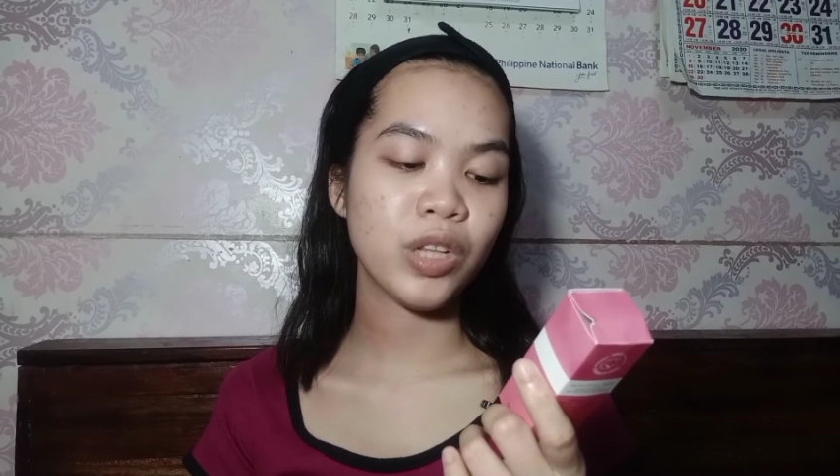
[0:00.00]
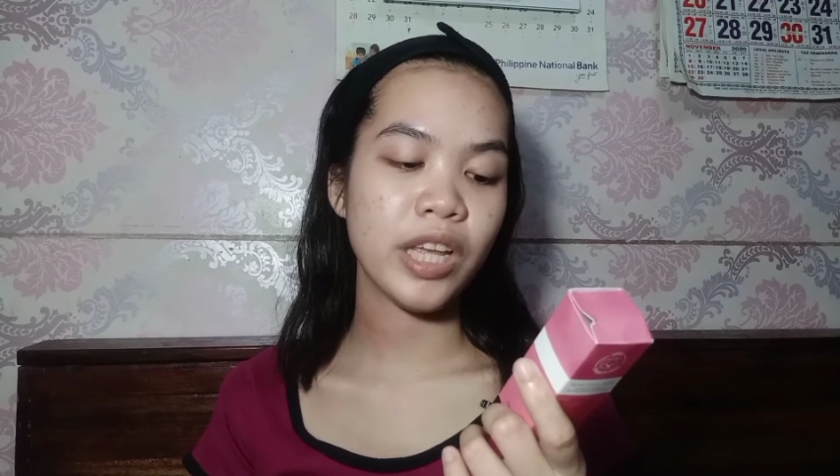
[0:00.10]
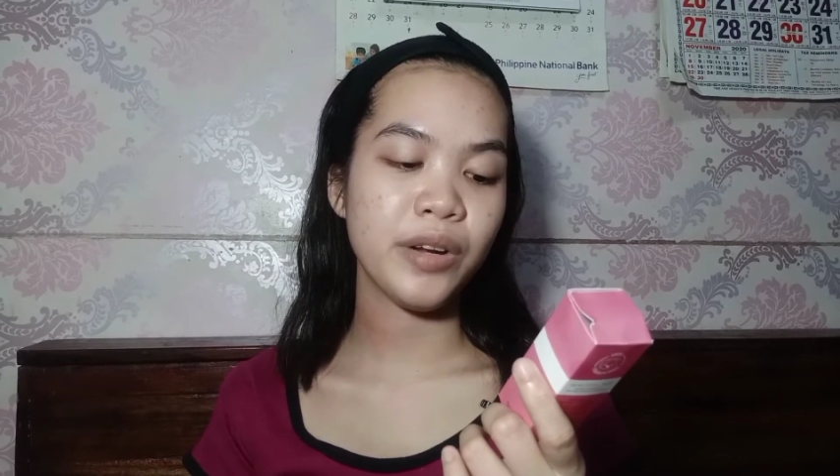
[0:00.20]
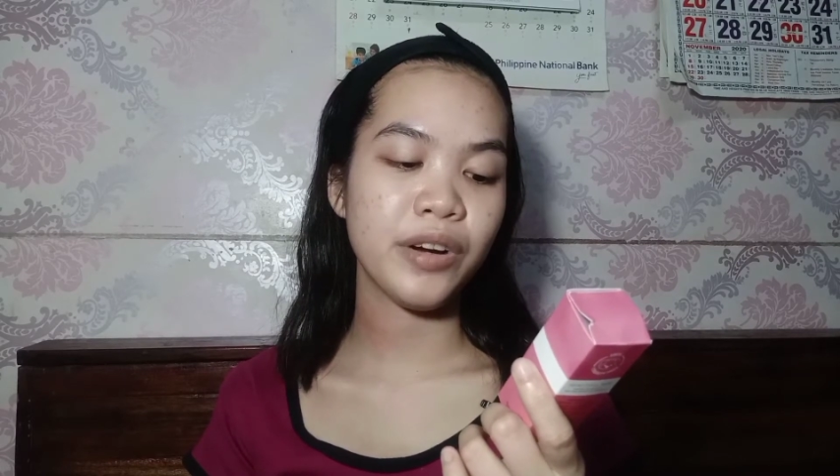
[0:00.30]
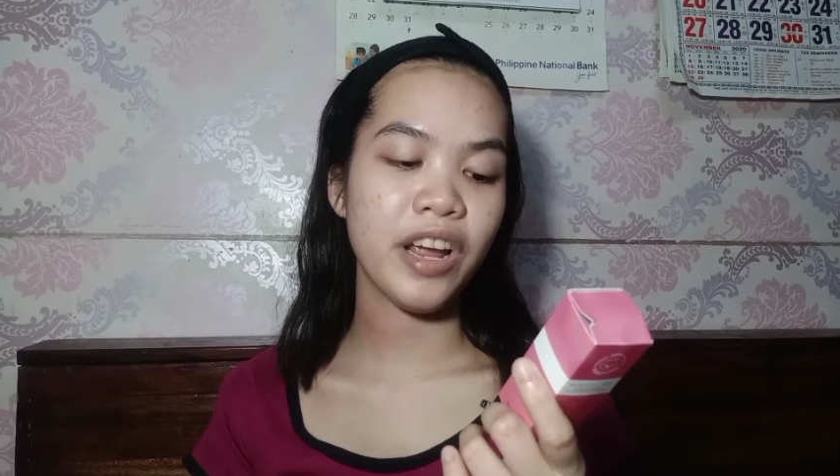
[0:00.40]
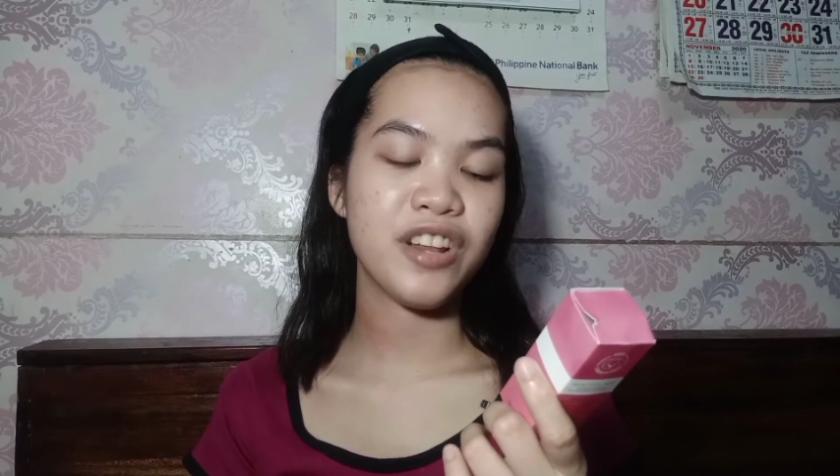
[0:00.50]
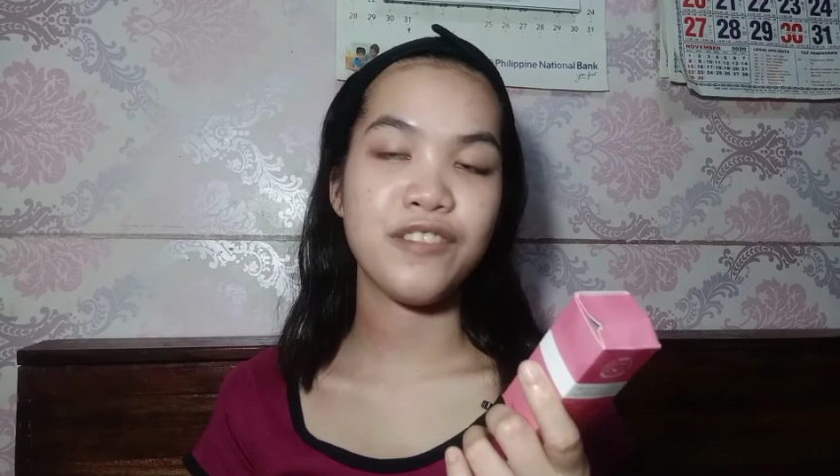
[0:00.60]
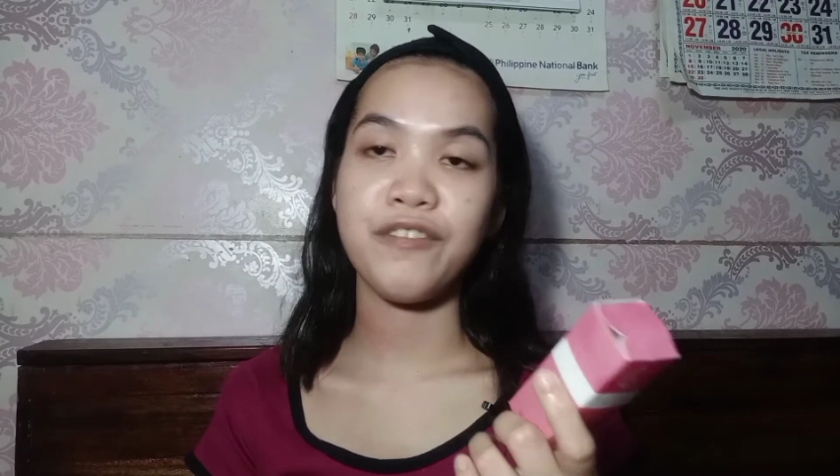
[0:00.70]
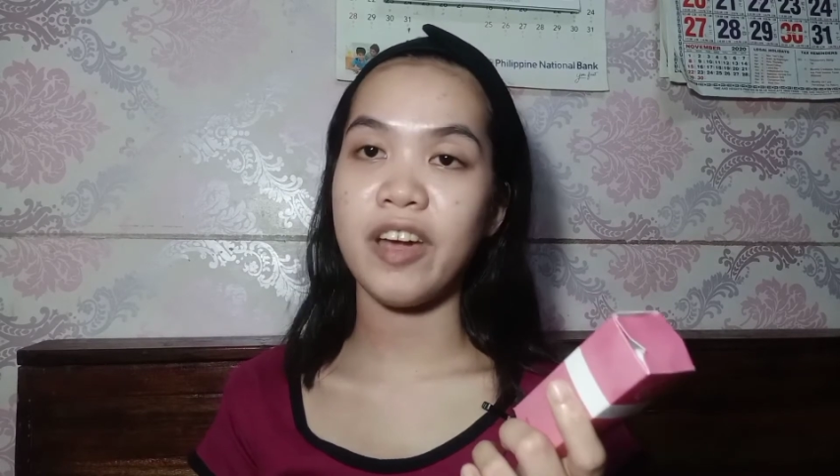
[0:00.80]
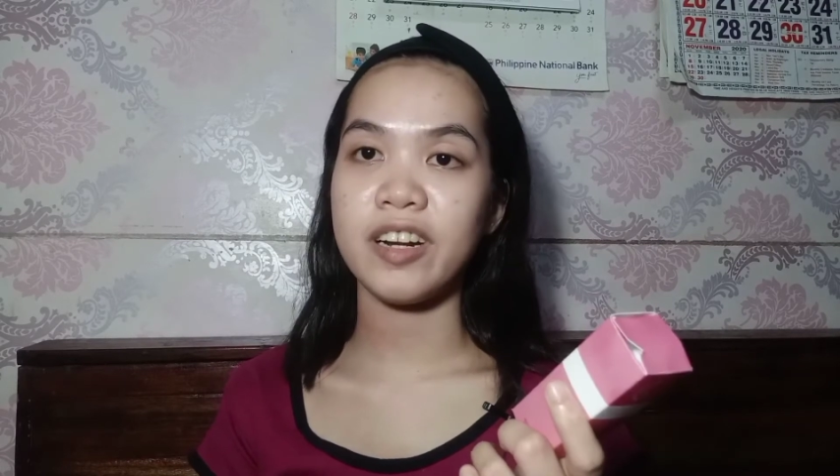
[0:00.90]
clear
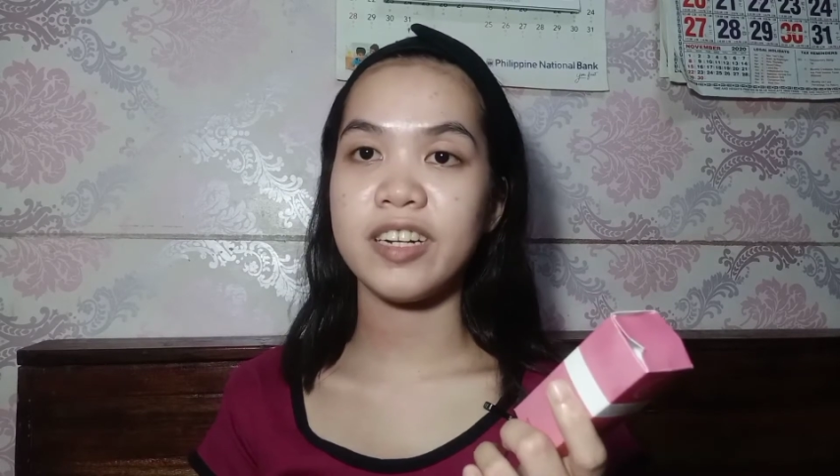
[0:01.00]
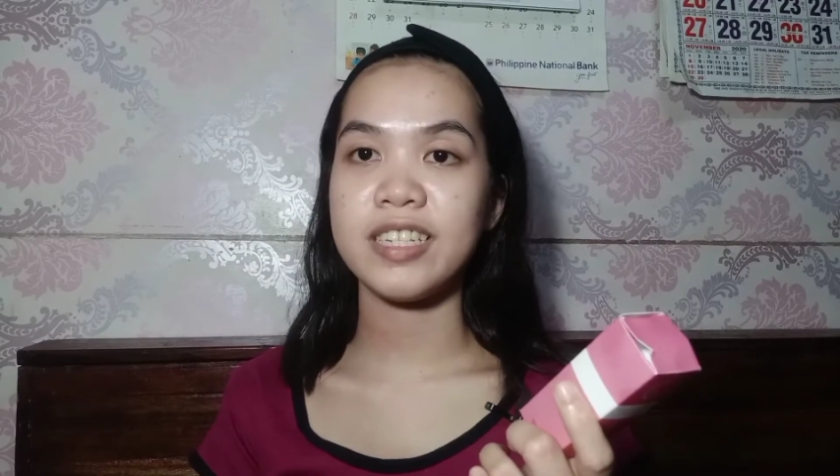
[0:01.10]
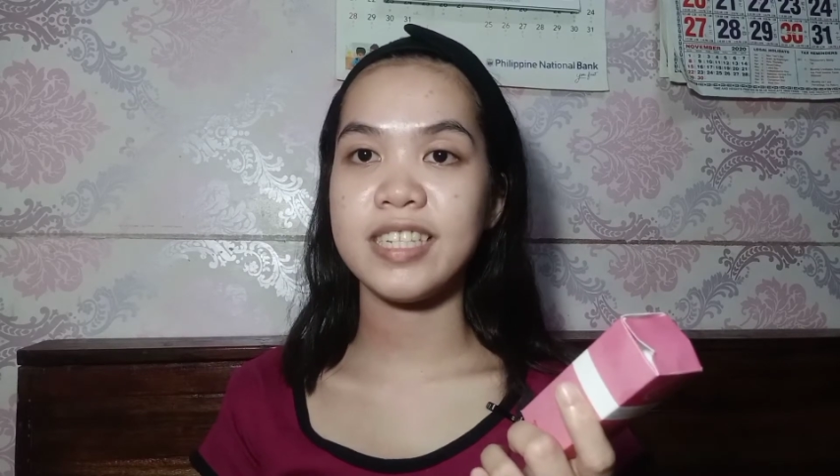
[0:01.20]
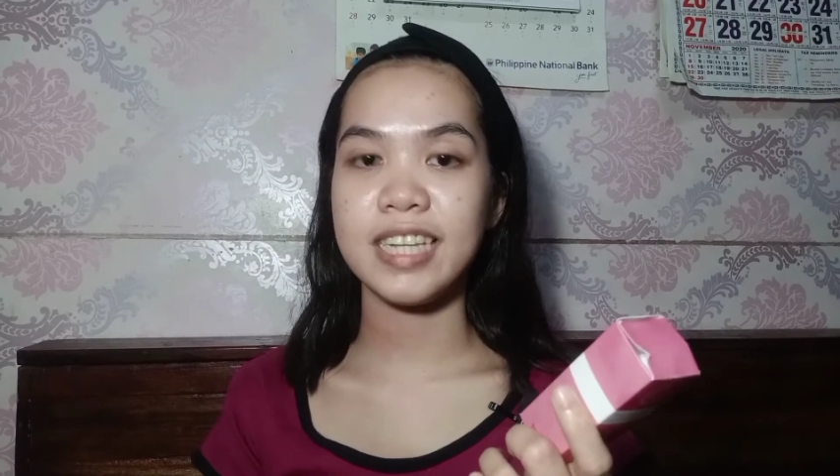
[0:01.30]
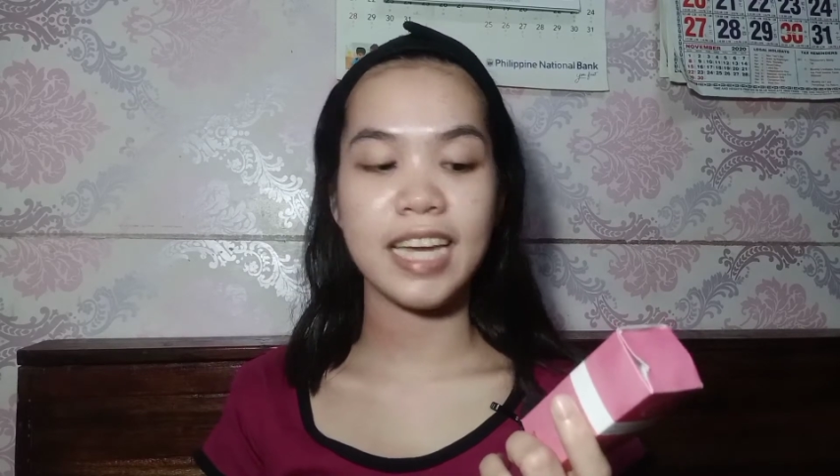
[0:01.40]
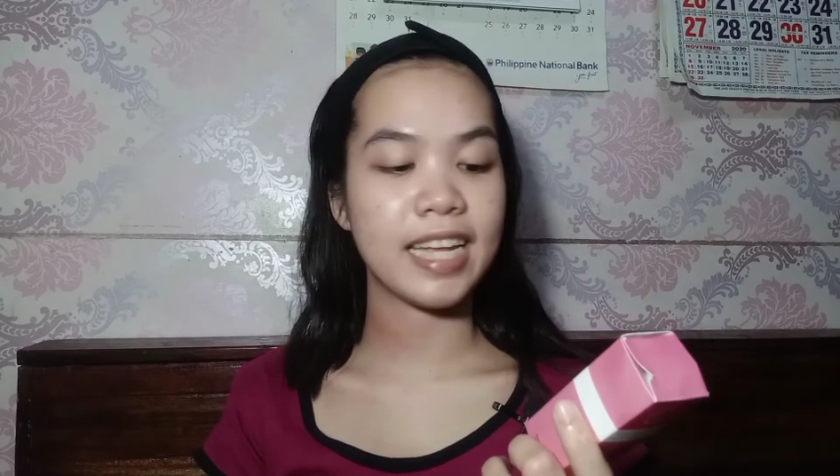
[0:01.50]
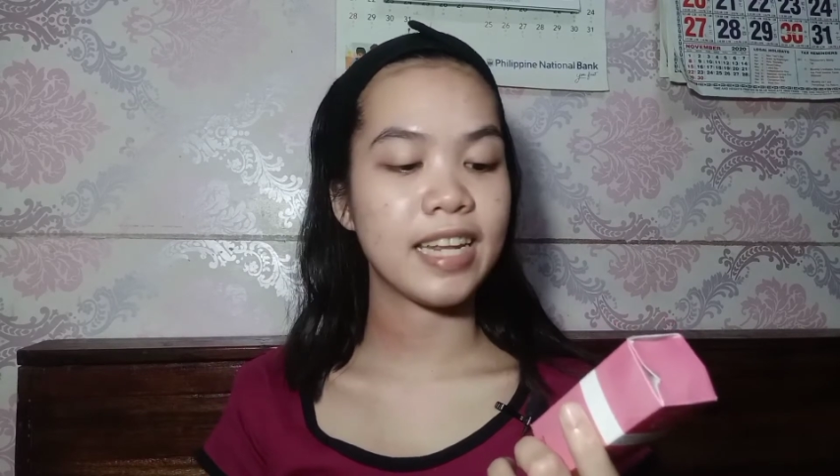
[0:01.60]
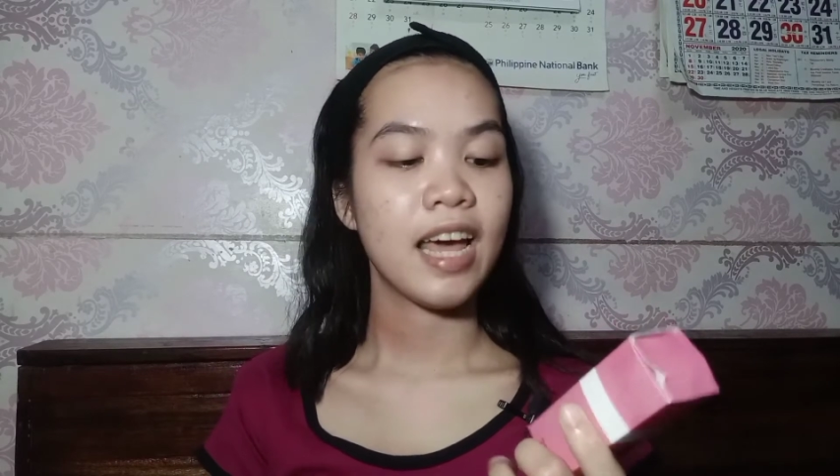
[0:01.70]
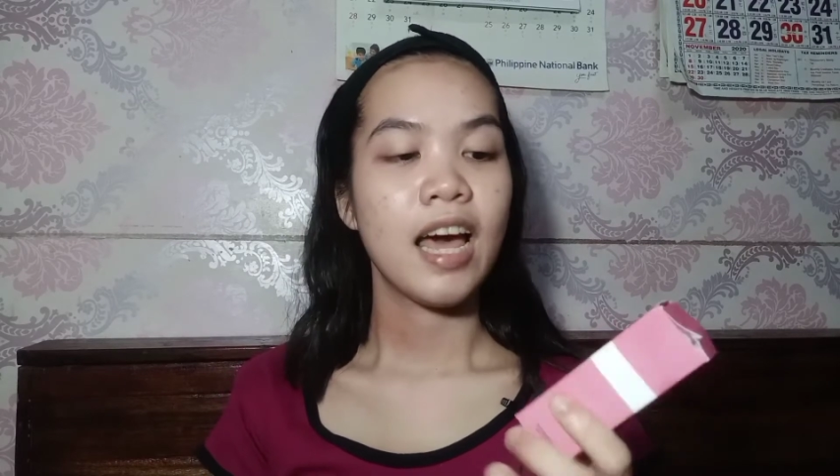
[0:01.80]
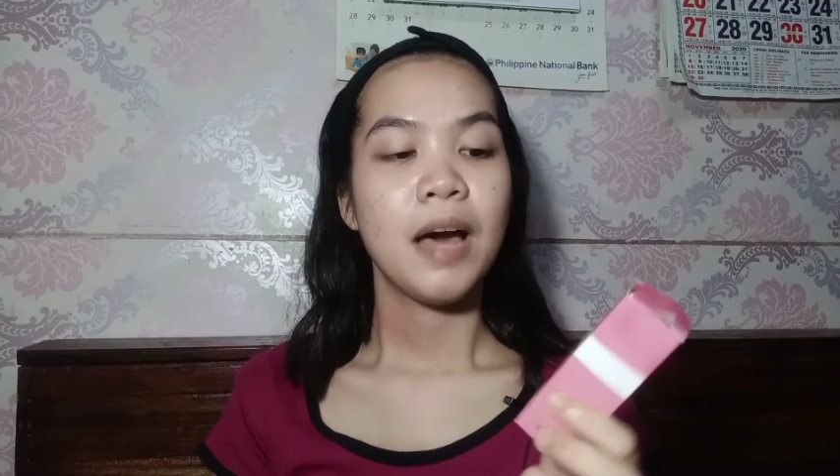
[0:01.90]
and fair skin.